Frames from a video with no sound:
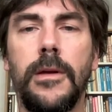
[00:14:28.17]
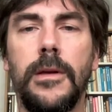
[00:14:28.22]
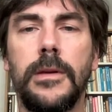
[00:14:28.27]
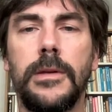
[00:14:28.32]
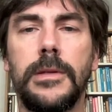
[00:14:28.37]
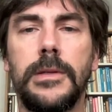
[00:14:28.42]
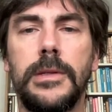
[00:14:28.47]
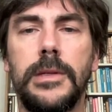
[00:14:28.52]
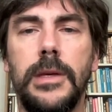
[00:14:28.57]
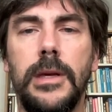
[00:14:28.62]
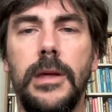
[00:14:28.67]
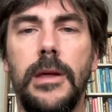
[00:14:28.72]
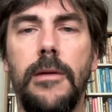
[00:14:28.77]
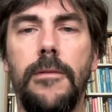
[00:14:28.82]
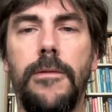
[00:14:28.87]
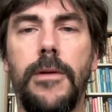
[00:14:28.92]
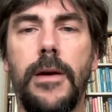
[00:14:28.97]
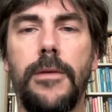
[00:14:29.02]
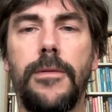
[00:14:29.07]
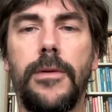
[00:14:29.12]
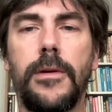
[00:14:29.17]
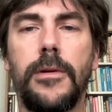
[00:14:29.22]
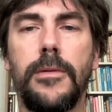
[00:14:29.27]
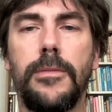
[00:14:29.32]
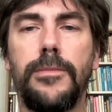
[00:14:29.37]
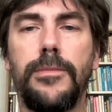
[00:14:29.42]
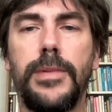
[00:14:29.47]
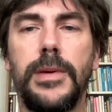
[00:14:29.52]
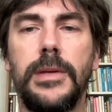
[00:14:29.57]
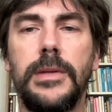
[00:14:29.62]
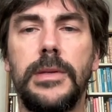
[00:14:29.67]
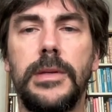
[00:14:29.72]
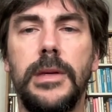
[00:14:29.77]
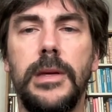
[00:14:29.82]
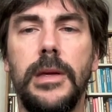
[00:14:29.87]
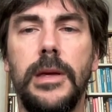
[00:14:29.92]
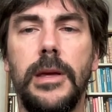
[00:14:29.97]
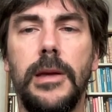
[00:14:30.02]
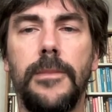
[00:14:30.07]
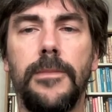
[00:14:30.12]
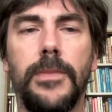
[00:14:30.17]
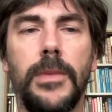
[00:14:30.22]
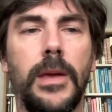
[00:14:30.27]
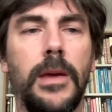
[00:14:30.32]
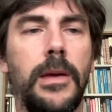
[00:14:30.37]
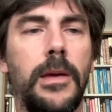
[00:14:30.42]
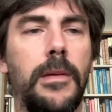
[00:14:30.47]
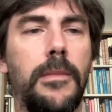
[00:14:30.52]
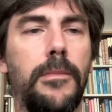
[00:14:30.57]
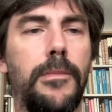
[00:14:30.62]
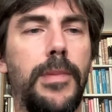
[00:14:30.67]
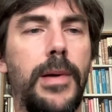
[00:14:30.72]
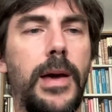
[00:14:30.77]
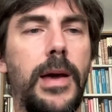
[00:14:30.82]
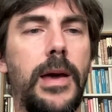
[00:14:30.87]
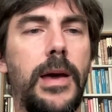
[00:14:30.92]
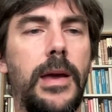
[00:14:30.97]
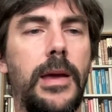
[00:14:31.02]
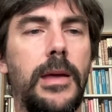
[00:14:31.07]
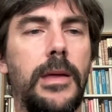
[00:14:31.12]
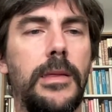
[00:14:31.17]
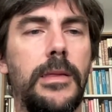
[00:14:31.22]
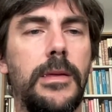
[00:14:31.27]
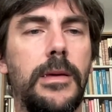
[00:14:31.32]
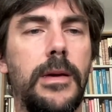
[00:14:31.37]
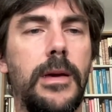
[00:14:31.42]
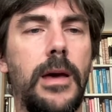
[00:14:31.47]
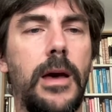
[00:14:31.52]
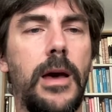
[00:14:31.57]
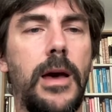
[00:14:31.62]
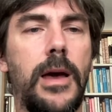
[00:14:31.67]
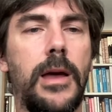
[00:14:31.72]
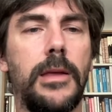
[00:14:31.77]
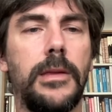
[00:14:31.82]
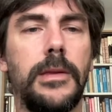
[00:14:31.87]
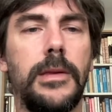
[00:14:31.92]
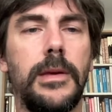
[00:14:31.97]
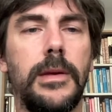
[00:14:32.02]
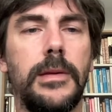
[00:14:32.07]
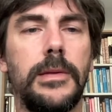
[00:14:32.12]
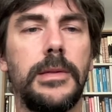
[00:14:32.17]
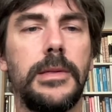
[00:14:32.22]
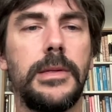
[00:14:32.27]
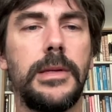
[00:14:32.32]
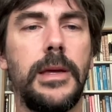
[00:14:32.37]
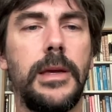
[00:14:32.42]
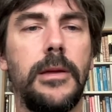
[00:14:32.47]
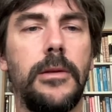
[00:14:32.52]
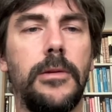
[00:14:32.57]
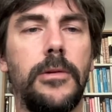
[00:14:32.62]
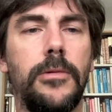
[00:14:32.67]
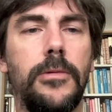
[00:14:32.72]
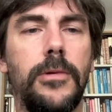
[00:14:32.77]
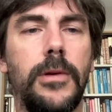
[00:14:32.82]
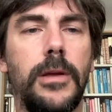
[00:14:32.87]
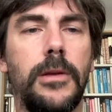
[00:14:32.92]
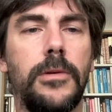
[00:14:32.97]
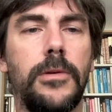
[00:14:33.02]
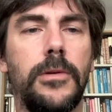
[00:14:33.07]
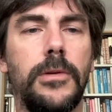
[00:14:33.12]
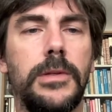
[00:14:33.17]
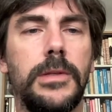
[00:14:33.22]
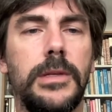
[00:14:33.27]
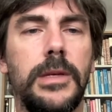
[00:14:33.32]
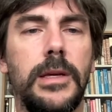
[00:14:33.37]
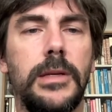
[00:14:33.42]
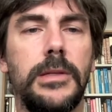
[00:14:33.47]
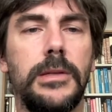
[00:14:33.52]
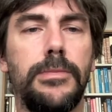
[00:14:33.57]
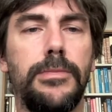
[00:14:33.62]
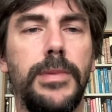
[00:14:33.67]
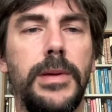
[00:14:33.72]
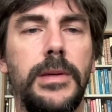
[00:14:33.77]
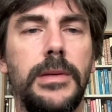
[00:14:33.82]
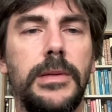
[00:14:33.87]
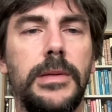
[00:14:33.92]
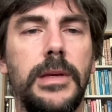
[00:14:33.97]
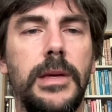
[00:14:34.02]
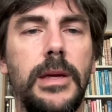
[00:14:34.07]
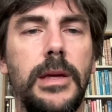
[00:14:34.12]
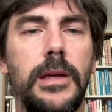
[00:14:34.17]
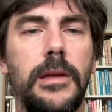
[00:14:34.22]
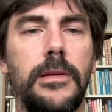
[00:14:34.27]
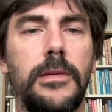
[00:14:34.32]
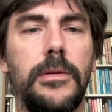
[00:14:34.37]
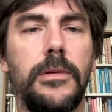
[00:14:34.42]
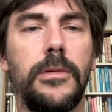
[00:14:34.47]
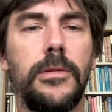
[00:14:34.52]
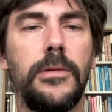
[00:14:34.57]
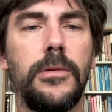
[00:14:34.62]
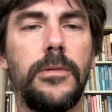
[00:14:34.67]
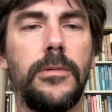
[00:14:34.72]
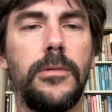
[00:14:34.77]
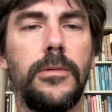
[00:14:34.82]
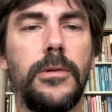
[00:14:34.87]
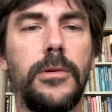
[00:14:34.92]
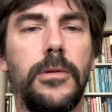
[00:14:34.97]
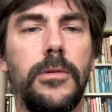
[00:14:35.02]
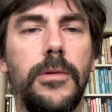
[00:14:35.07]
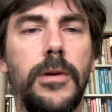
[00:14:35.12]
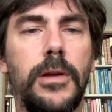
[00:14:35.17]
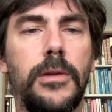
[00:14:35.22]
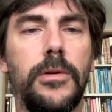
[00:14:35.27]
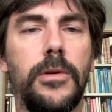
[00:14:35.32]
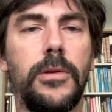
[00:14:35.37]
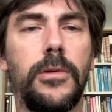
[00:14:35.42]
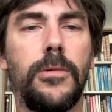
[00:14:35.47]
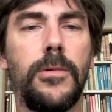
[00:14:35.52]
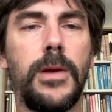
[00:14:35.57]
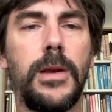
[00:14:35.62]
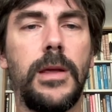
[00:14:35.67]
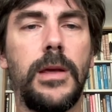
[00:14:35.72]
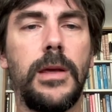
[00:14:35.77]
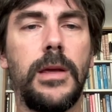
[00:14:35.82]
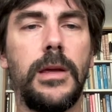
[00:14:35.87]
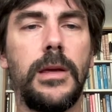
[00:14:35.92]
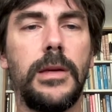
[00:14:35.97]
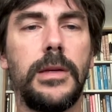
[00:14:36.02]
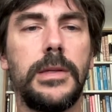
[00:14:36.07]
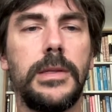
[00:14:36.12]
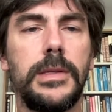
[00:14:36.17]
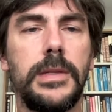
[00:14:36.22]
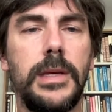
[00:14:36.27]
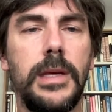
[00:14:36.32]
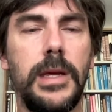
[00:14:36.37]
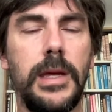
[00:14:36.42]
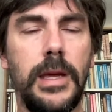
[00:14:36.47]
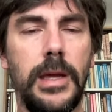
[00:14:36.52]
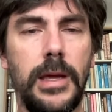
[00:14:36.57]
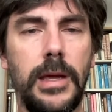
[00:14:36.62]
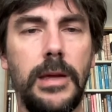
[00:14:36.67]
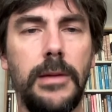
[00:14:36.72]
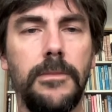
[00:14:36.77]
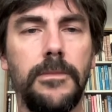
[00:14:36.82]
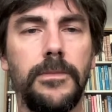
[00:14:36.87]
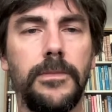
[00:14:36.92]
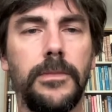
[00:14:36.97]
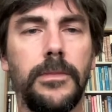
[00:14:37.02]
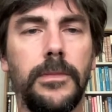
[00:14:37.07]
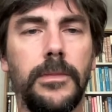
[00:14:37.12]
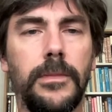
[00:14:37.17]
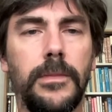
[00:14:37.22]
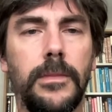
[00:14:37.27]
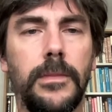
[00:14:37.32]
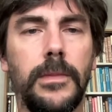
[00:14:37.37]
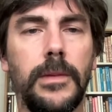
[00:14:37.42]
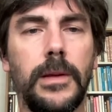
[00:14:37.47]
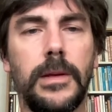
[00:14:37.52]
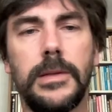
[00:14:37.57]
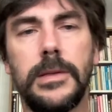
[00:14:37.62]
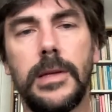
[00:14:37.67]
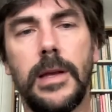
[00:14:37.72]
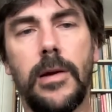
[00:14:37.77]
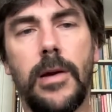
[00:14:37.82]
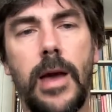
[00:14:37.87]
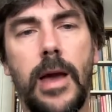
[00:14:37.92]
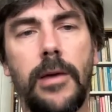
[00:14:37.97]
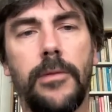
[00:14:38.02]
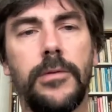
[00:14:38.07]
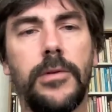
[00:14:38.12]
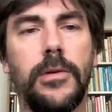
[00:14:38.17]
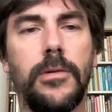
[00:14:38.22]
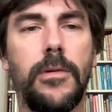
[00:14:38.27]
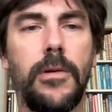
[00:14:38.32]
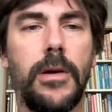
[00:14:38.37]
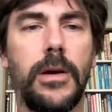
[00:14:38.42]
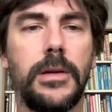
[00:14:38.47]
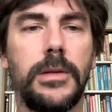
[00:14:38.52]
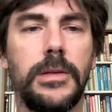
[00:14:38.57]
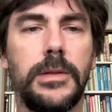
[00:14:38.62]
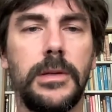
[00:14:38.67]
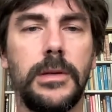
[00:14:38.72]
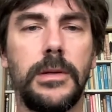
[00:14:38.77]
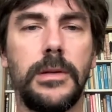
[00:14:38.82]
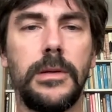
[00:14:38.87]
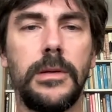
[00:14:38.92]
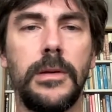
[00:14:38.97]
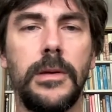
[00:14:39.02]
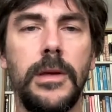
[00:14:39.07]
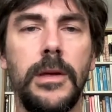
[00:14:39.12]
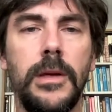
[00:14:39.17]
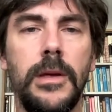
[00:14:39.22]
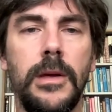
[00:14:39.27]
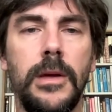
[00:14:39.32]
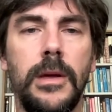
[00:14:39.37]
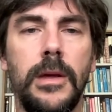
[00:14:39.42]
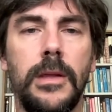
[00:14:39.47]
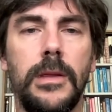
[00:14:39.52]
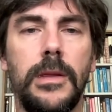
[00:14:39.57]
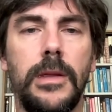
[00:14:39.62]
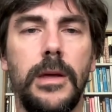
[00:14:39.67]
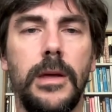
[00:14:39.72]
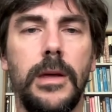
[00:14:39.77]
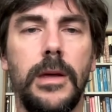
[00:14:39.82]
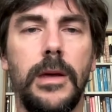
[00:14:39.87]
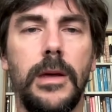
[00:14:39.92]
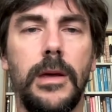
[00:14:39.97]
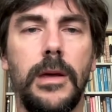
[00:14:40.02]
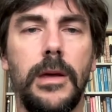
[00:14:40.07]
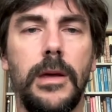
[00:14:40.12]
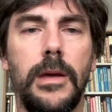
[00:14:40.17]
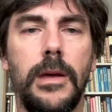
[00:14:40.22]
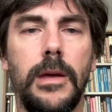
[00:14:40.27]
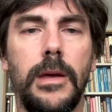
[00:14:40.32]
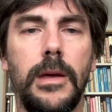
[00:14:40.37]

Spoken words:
c. 500 BCE. By the Han Dynasty, 206 BCE to 220 CE, it's now after Christ, the